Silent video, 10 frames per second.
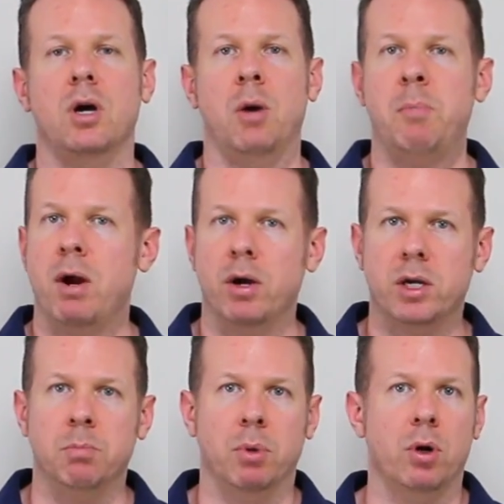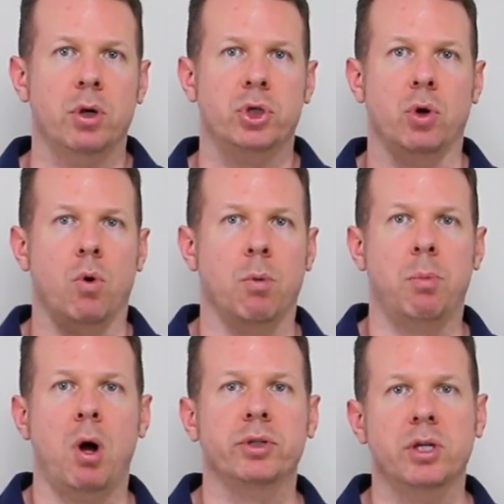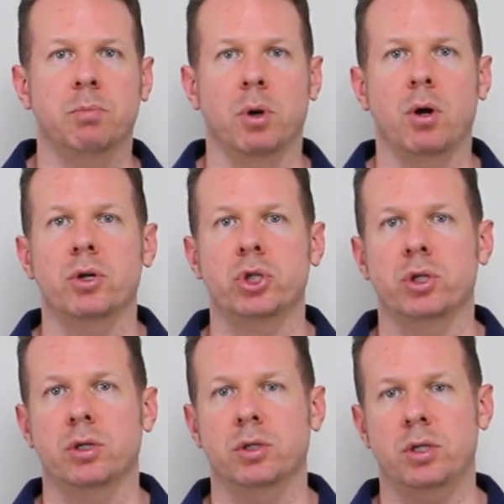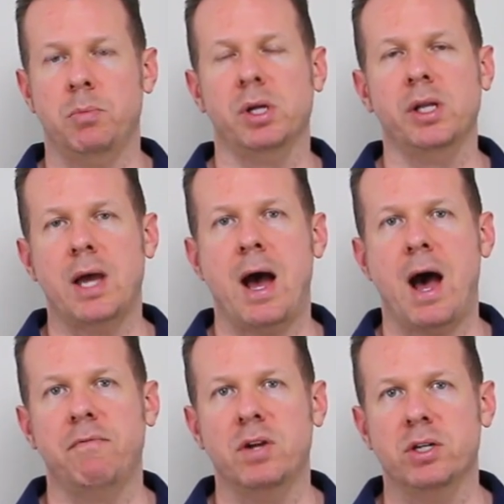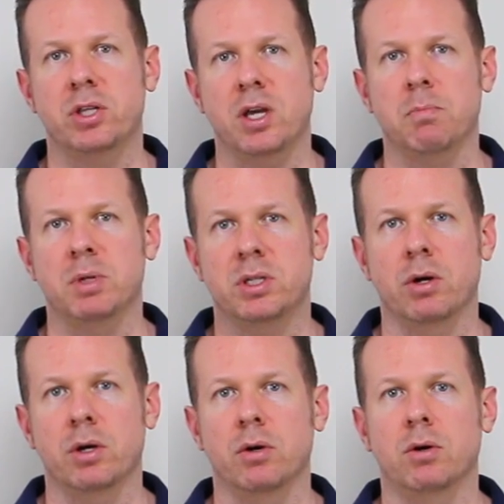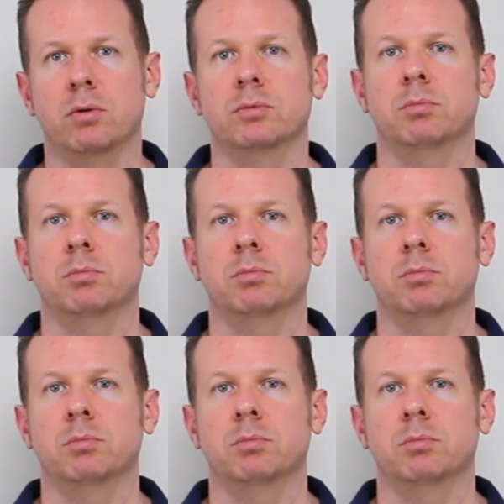American birch or Baltic birch, typically a 1/2 inch thick material.